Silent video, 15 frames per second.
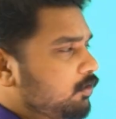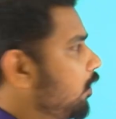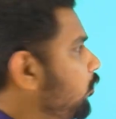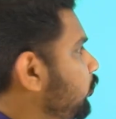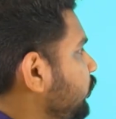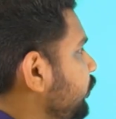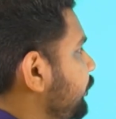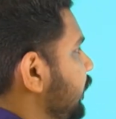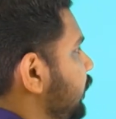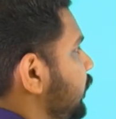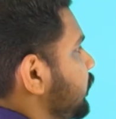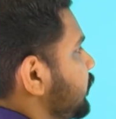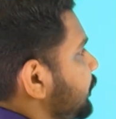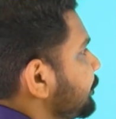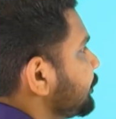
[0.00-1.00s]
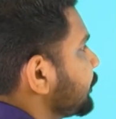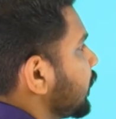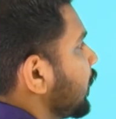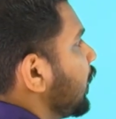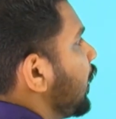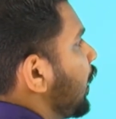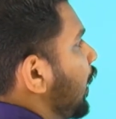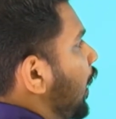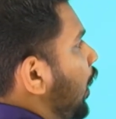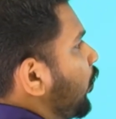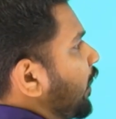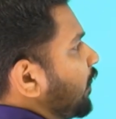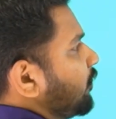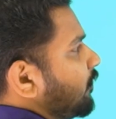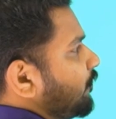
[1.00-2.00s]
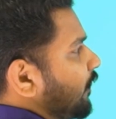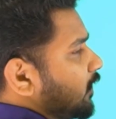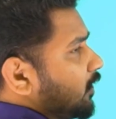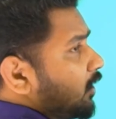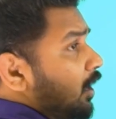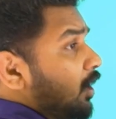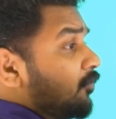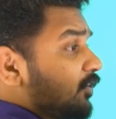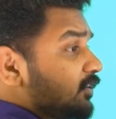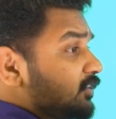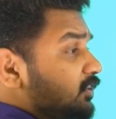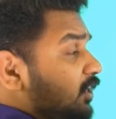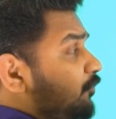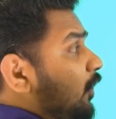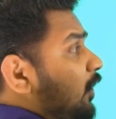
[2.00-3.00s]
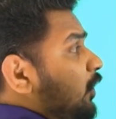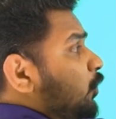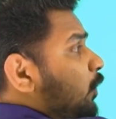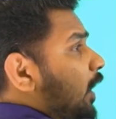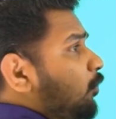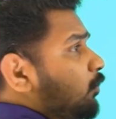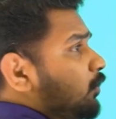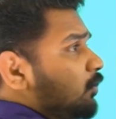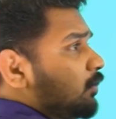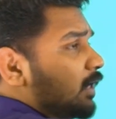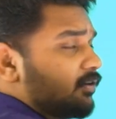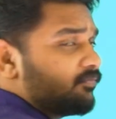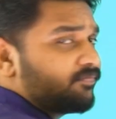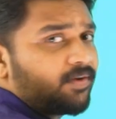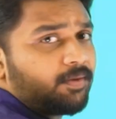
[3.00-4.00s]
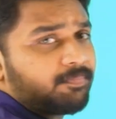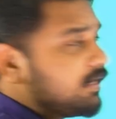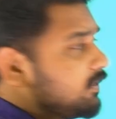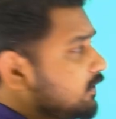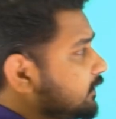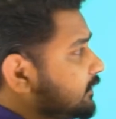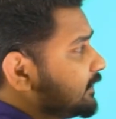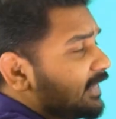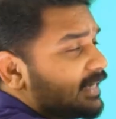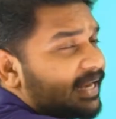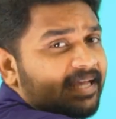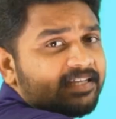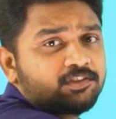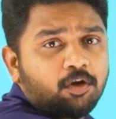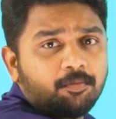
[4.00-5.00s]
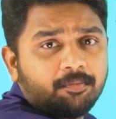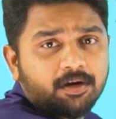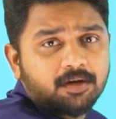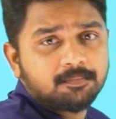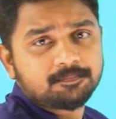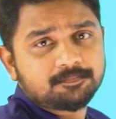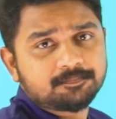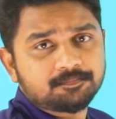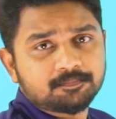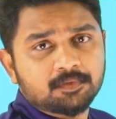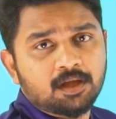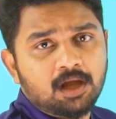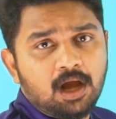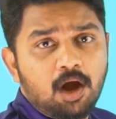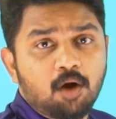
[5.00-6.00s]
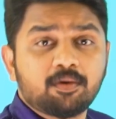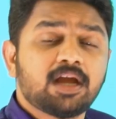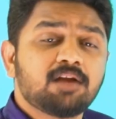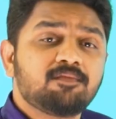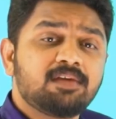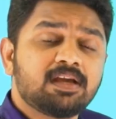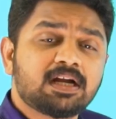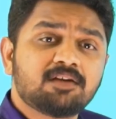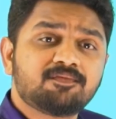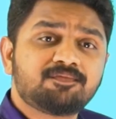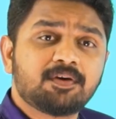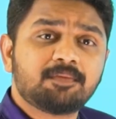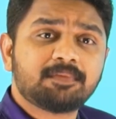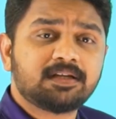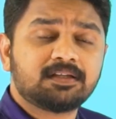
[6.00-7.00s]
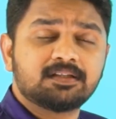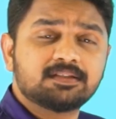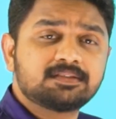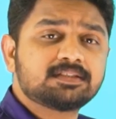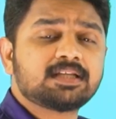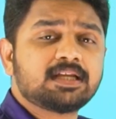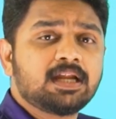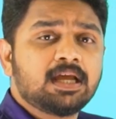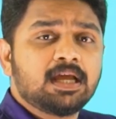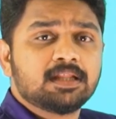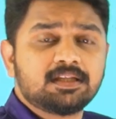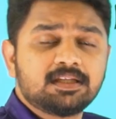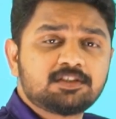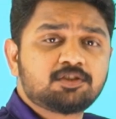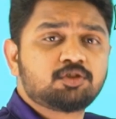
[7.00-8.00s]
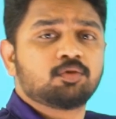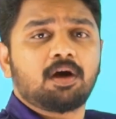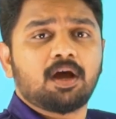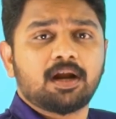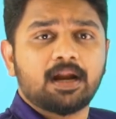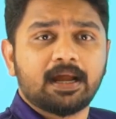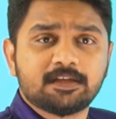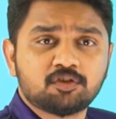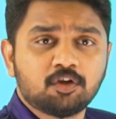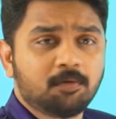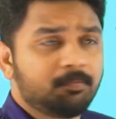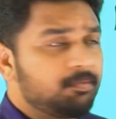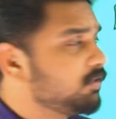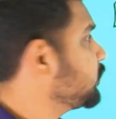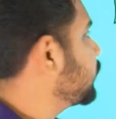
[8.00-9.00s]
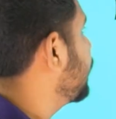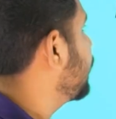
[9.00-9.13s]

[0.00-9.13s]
how to find it. How can we find it? First of all, you have to confirm that this is an isomer. How can we confirm that these two are isomers?